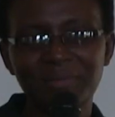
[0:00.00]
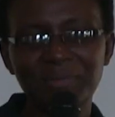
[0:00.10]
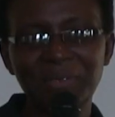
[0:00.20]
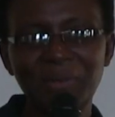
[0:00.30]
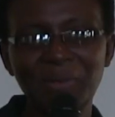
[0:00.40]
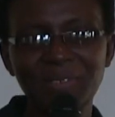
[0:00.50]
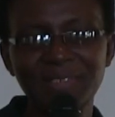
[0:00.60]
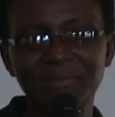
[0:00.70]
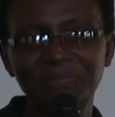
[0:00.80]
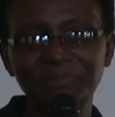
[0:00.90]

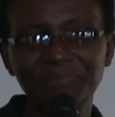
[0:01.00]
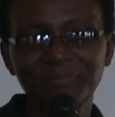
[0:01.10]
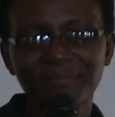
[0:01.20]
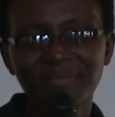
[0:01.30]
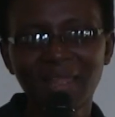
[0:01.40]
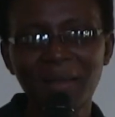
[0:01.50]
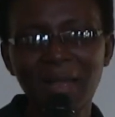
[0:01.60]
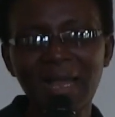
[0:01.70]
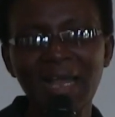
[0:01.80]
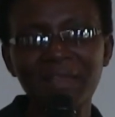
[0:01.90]
Because
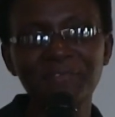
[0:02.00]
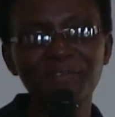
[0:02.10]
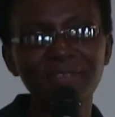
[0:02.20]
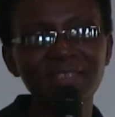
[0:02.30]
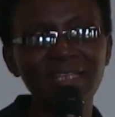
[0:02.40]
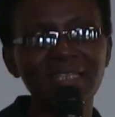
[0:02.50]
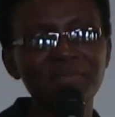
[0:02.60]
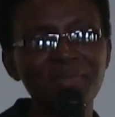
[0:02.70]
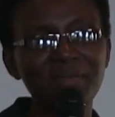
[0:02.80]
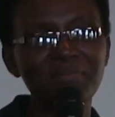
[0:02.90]
I thought that
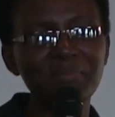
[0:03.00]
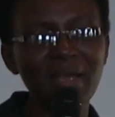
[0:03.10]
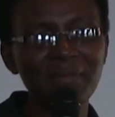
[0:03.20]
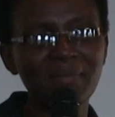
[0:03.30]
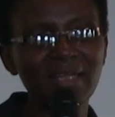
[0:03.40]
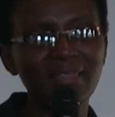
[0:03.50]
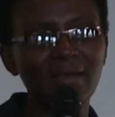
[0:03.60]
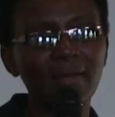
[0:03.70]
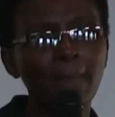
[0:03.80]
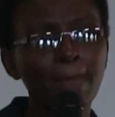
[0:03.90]
maybe my
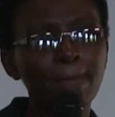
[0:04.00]
mother